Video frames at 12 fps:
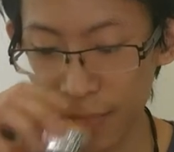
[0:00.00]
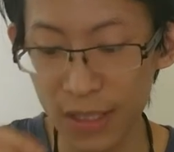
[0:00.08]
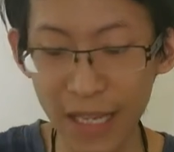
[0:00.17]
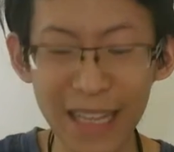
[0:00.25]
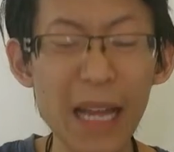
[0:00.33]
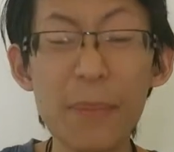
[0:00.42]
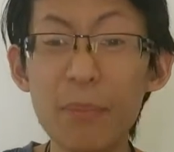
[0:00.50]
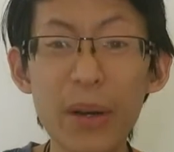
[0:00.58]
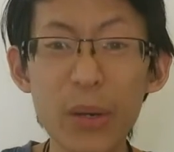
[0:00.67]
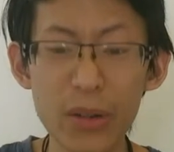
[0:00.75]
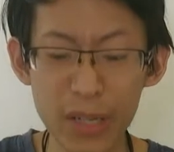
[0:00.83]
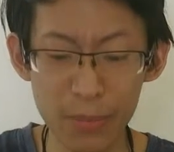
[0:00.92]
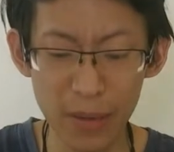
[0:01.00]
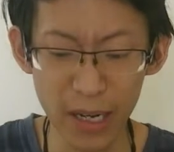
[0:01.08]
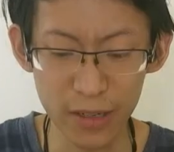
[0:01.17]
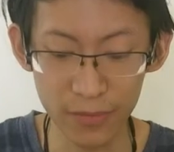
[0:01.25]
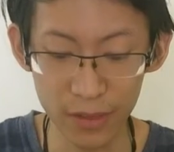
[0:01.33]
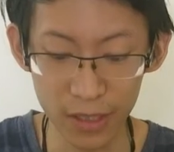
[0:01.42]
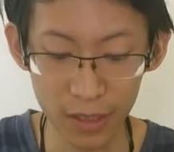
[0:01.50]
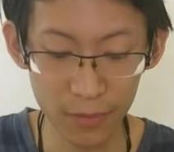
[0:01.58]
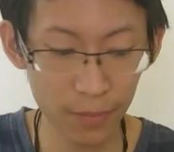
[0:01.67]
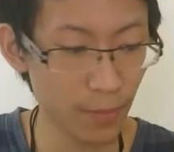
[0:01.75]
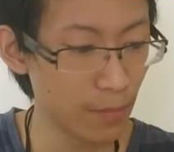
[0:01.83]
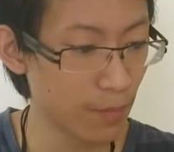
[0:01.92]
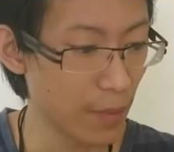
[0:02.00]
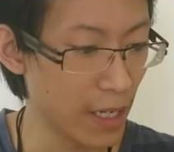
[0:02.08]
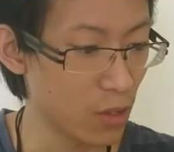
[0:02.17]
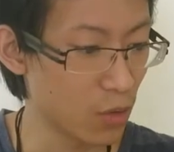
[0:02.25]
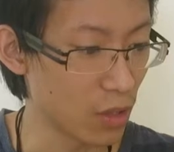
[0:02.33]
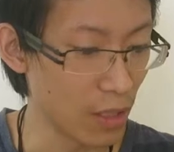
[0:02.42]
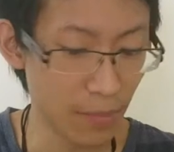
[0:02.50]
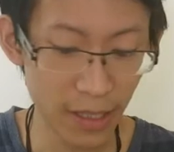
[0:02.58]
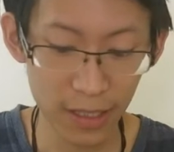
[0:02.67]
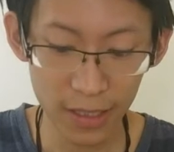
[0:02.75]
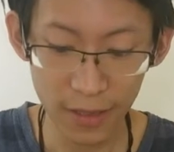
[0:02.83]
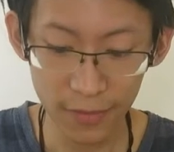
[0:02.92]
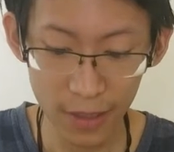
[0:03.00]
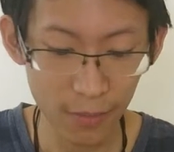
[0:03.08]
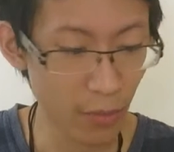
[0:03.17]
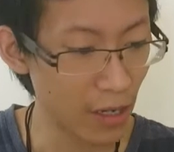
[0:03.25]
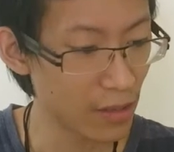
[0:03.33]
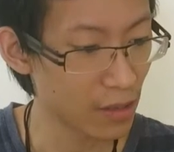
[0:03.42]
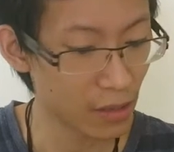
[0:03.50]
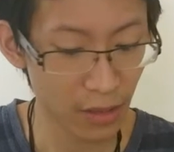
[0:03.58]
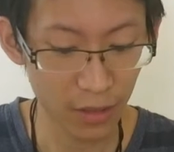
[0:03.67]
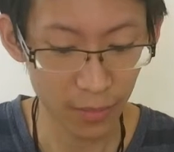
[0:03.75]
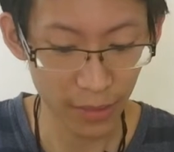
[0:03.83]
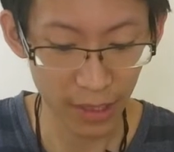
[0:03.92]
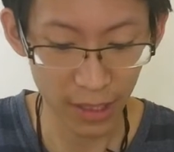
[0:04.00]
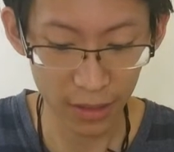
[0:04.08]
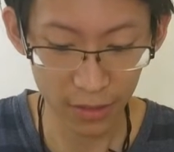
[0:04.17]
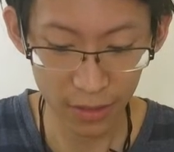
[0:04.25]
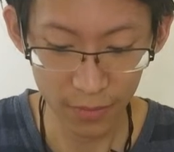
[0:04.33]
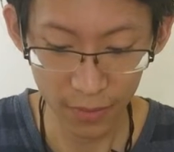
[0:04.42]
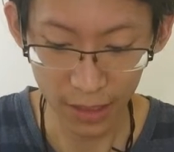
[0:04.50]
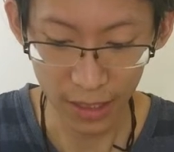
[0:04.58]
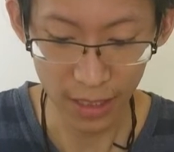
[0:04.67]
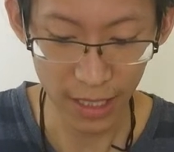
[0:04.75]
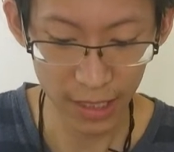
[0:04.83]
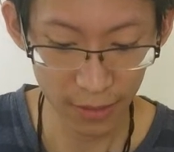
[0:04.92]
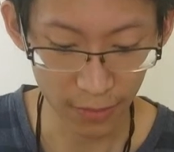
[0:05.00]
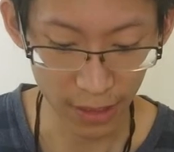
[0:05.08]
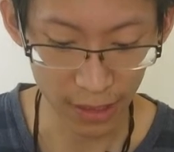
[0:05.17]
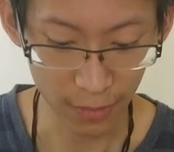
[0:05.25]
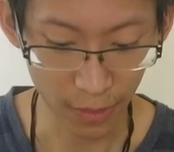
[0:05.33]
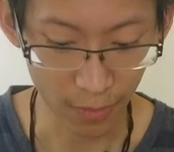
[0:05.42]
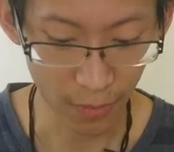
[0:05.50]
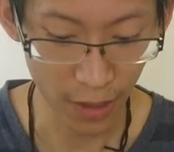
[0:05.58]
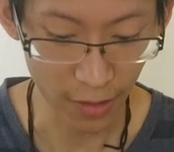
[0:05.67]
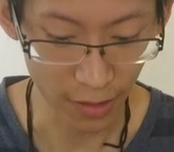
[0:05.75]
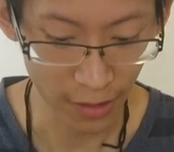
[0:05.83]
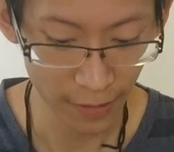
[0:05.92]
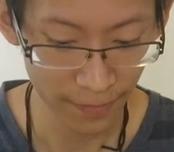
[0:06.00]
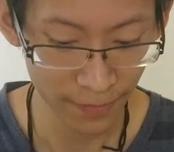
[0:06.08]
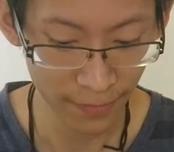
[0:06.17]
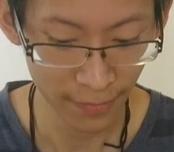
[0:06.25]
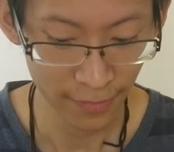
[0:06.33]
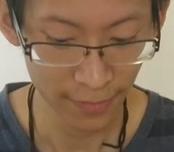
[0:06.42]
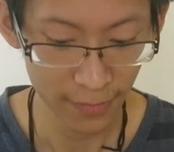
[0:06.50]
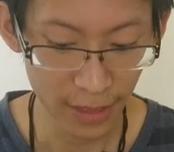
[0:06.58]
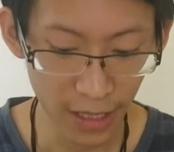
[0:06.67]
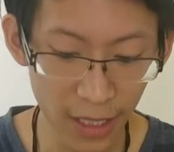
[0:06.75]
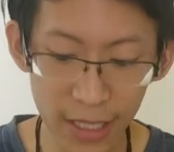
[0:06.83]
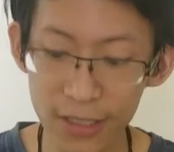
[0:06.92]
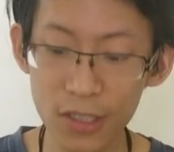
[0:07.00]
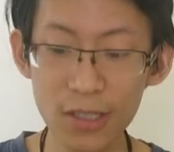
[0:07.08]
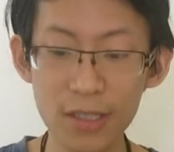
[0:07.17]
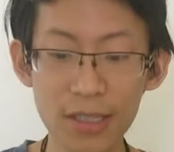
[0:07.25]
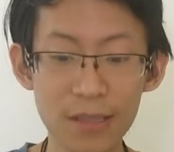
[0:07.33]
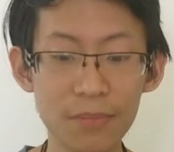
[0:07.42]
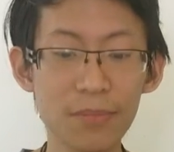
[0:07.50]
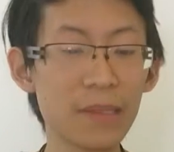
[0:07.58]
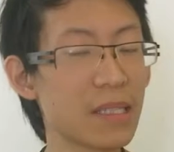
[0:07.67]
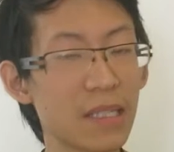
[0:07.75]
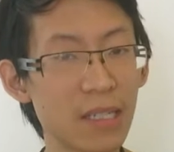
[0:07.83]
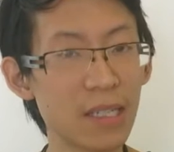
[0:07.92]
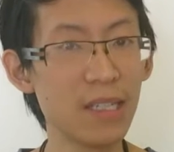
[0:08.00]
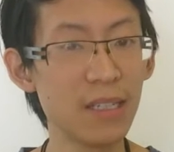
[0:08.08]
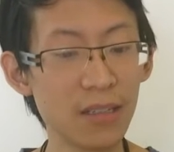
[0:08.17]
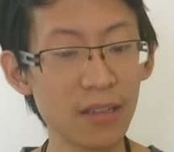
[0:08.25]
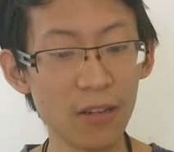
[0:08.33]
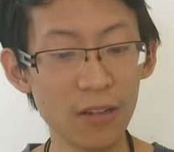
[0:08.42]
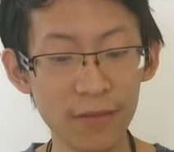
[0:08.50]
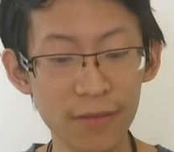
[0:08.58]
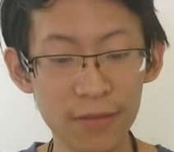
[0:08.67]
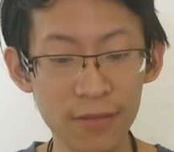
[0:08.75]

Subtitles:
say, like buttery part of the pastry, but it definitely browns a little bit and looks really nice when it's a bit browner. I like just the simplicity of,